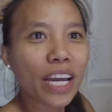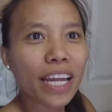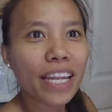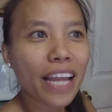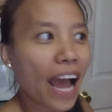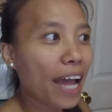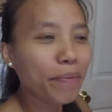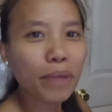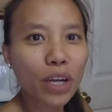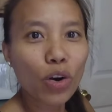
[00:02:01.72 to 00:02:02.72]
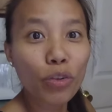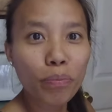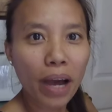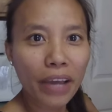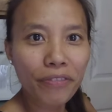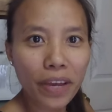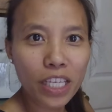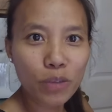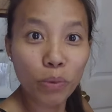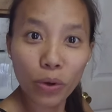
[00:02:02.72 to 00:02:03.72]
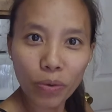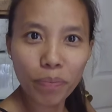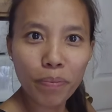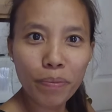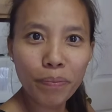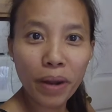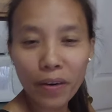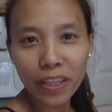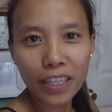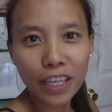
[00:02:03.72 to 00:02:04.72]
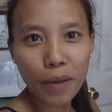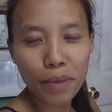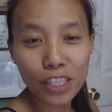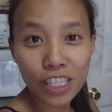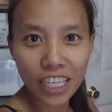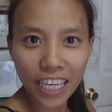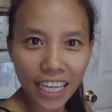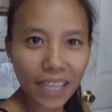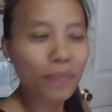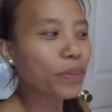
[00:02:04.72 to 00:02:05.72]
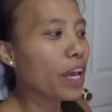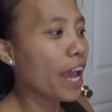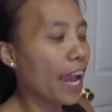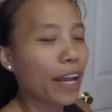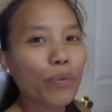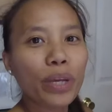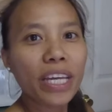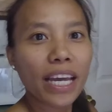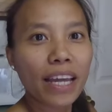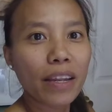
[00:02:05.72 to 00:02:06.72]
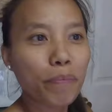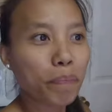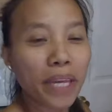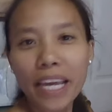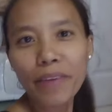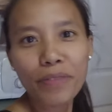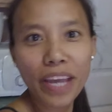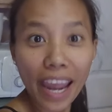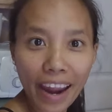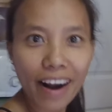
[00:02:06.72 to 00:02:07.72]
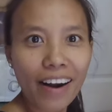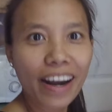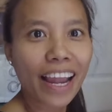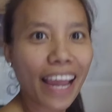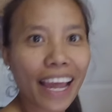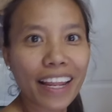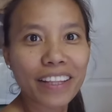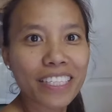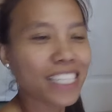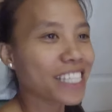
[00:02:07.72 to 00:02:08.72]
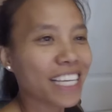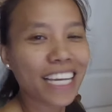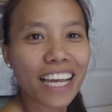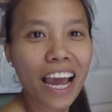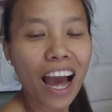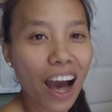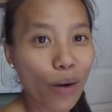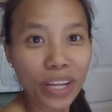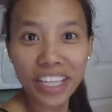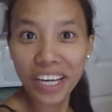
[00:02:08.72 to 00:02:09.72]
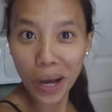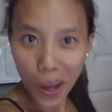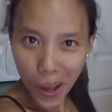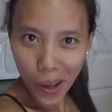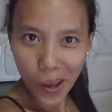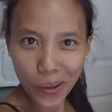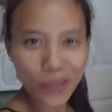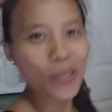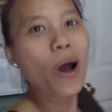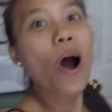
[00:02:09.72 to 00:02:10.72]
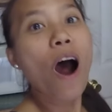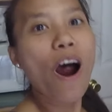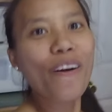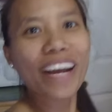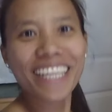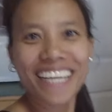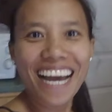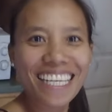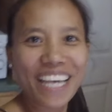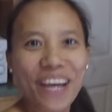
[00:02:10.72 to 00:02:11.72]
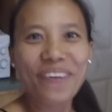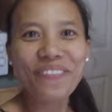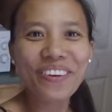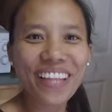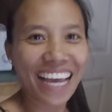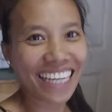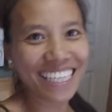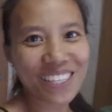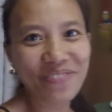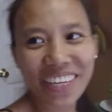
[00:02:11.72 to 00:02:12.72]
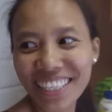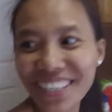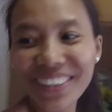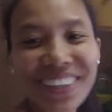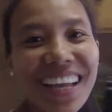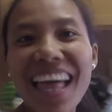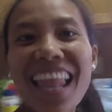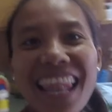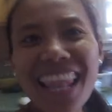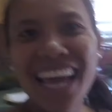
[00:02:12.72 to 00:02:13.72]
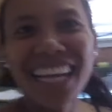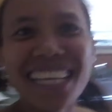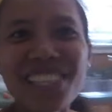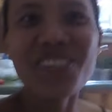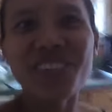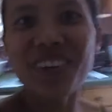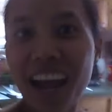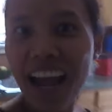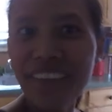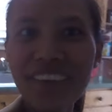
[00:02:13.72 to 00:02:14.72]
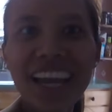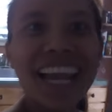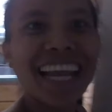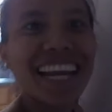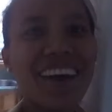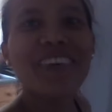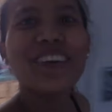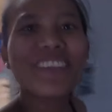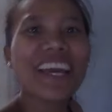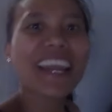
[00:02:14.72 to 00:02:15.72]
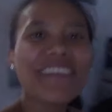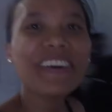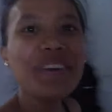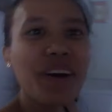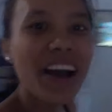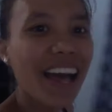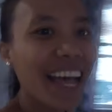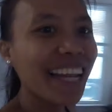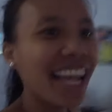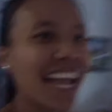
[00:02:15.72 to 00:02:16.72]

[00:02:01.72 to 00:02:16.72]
can add me on my Facebook, Merilyn Kaminsky, and we can PM there and see how it goes. Alright guys, I hope you like this video. Like and subscribe and have a good day everyone